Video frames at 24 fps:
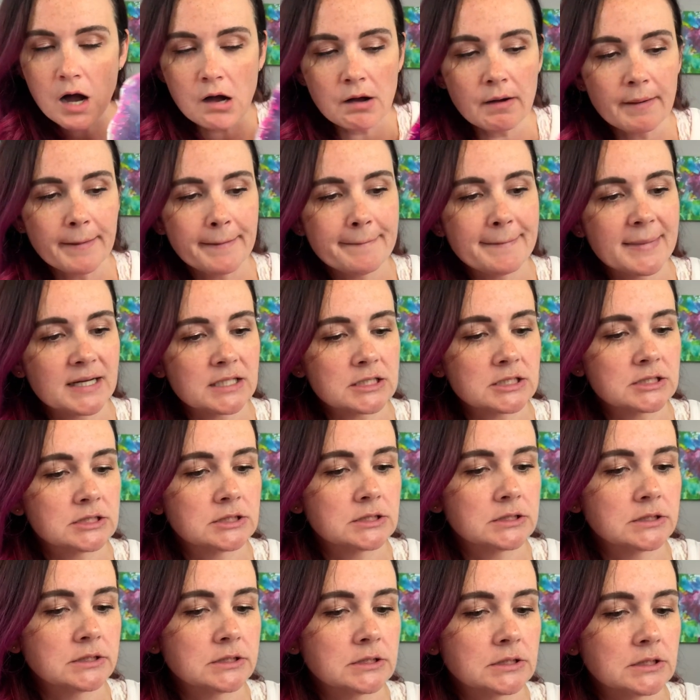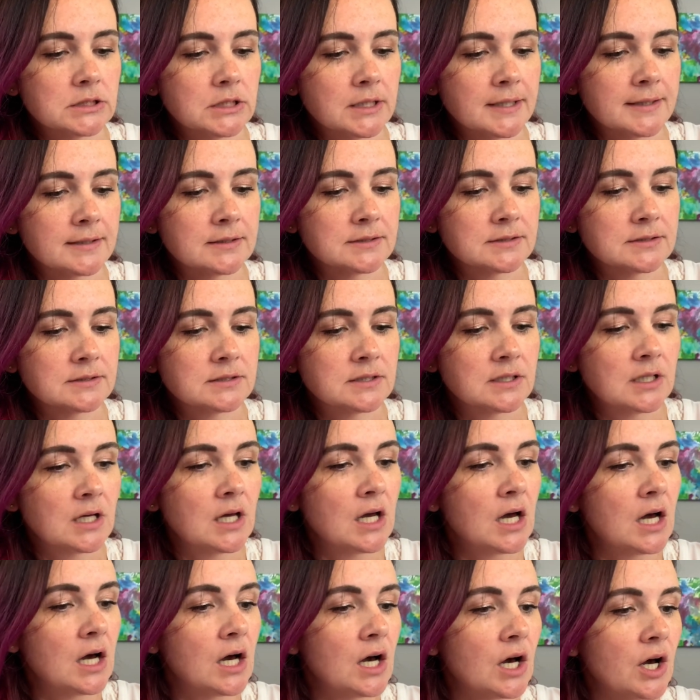Oh my God.
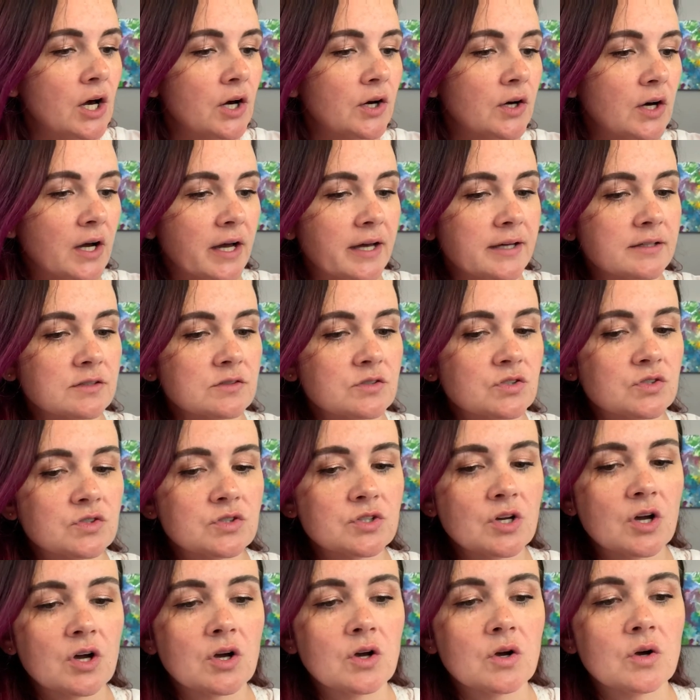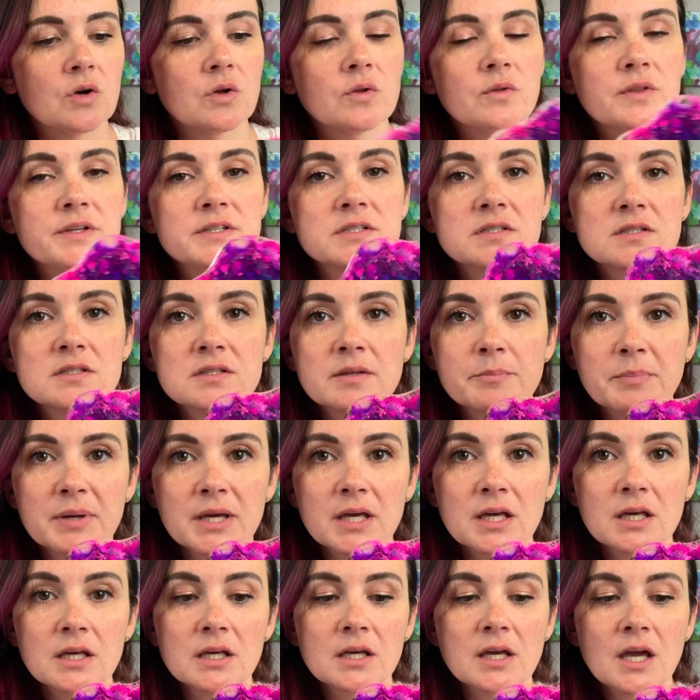Okay, so this is the
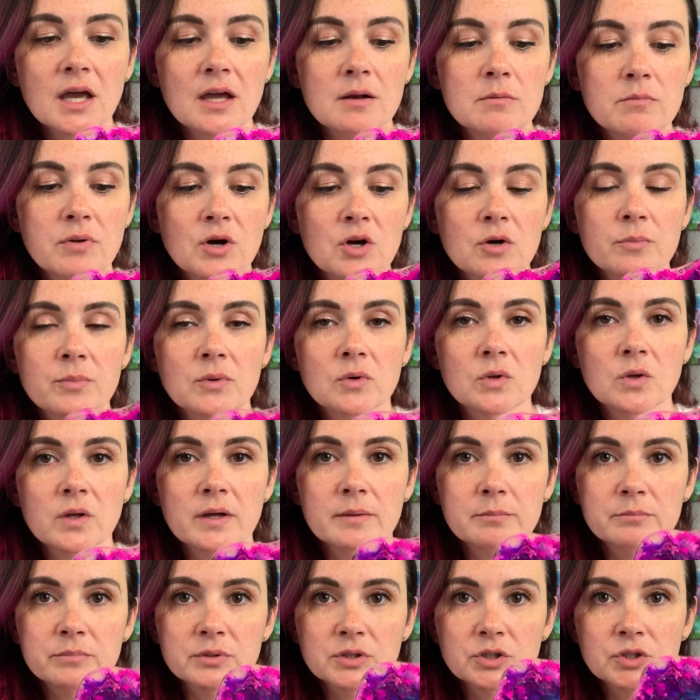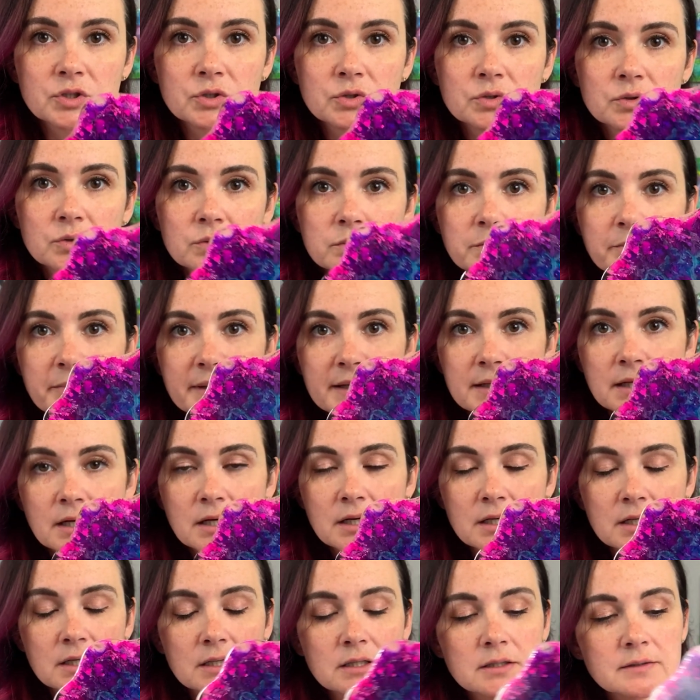pink and purple and blue
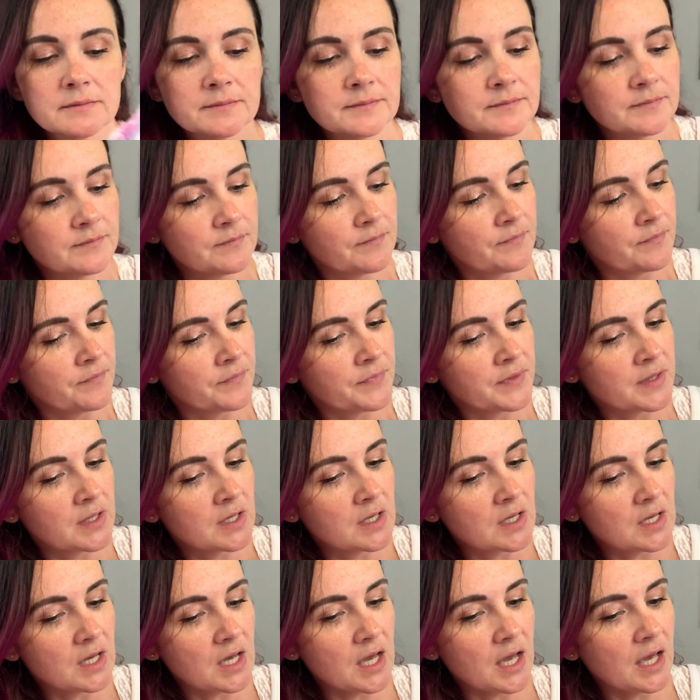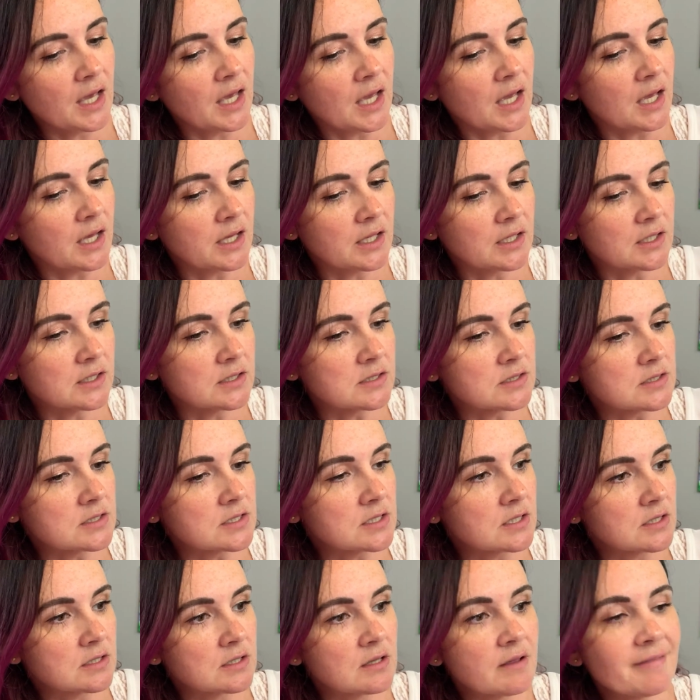Panada, and
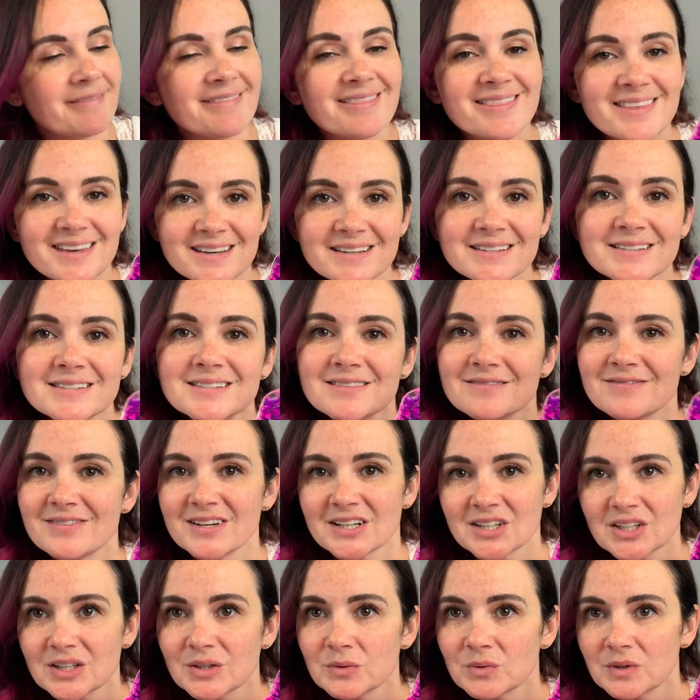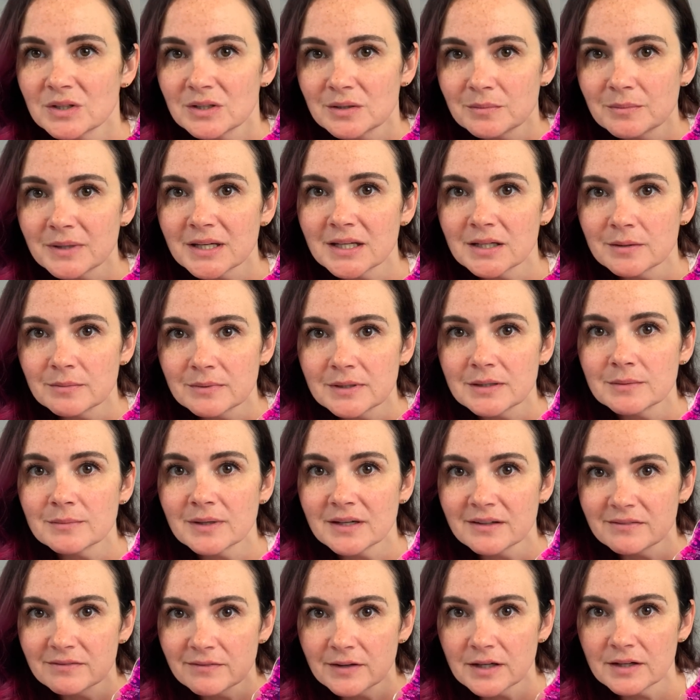this very well may be
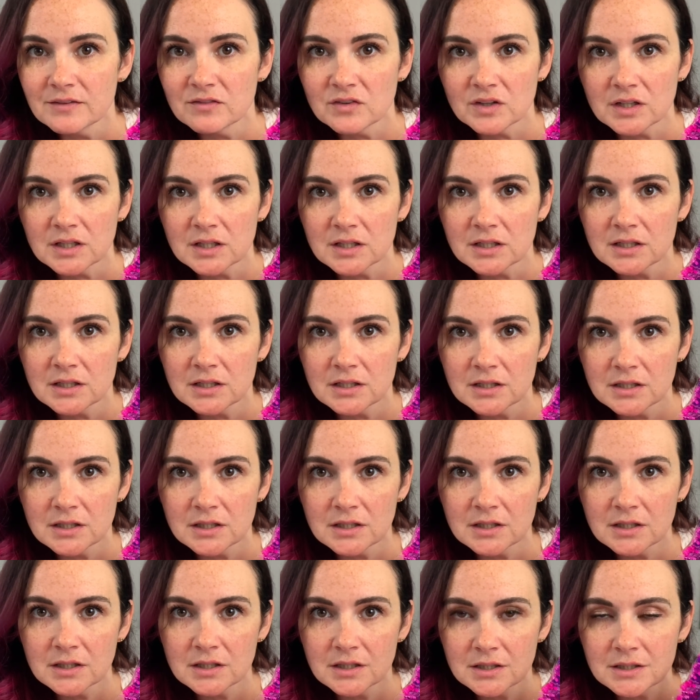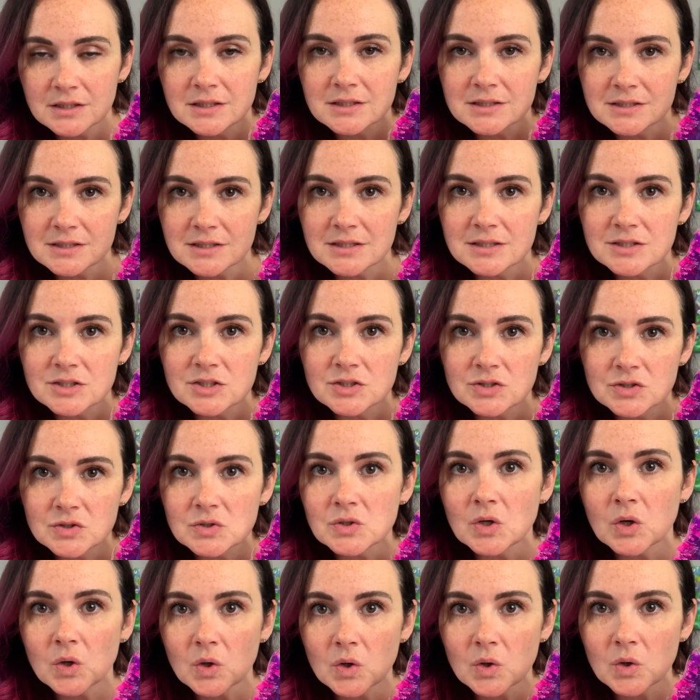my favorite. This is
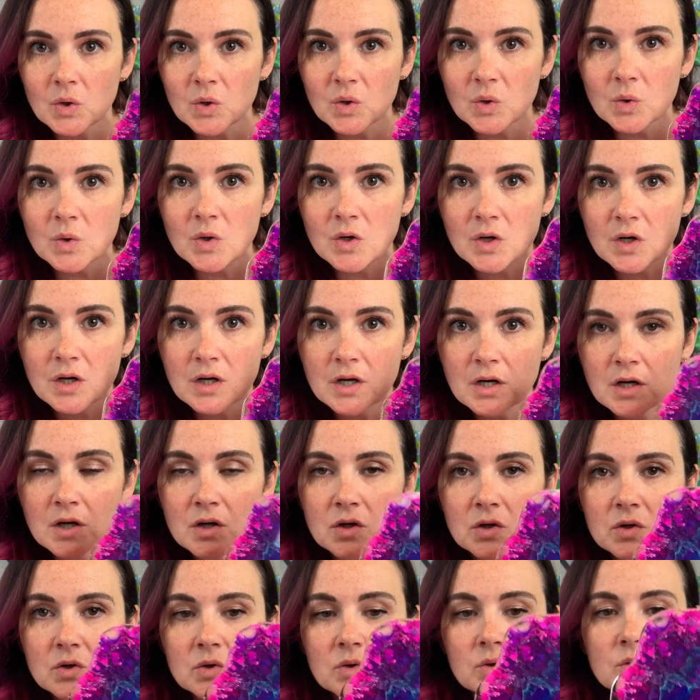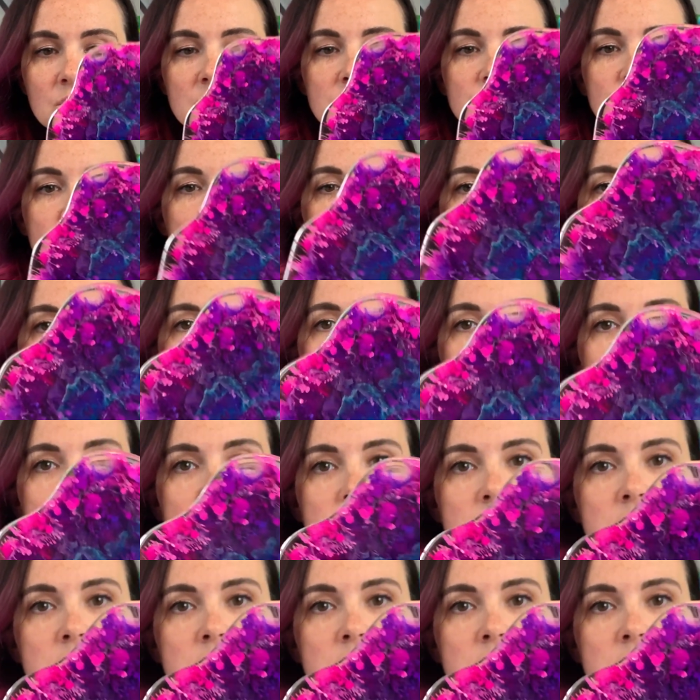so gorgeous.